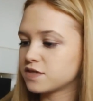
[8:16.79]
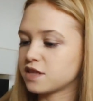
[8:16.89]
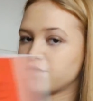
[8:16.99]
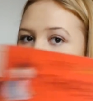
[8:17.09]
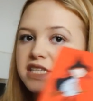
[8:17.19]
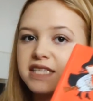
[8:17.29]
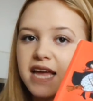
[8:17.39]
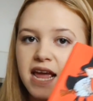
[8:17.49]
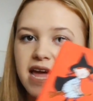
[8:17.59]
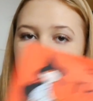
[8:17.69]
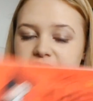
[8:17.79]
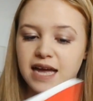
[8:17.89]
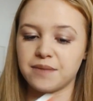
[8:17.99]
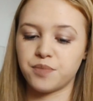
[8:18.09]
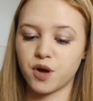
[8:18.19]
So the first thing is
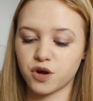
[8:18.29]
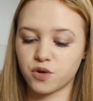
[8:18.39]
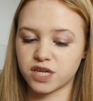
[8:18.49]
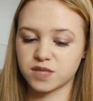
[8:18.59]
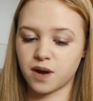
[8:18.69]
a book which